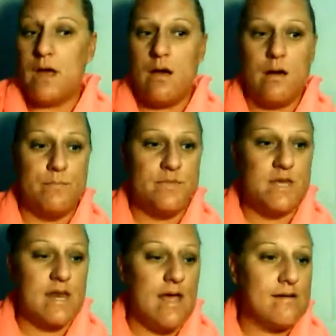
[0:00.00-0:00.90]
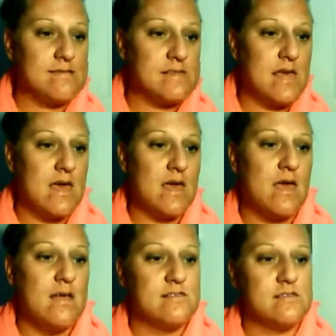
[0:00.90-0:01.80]
Um, the next thing
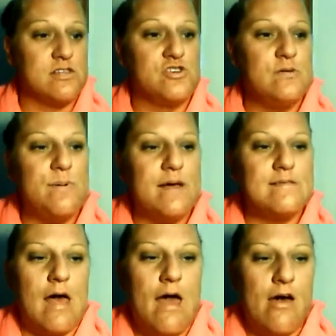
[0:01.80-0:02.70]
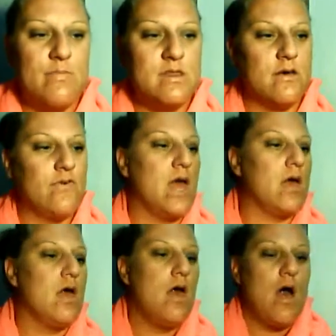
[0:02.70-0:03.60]
is the toothpaste I have been
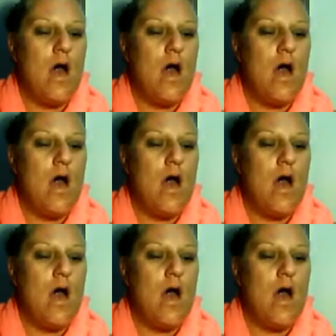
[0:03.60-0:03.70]
loving.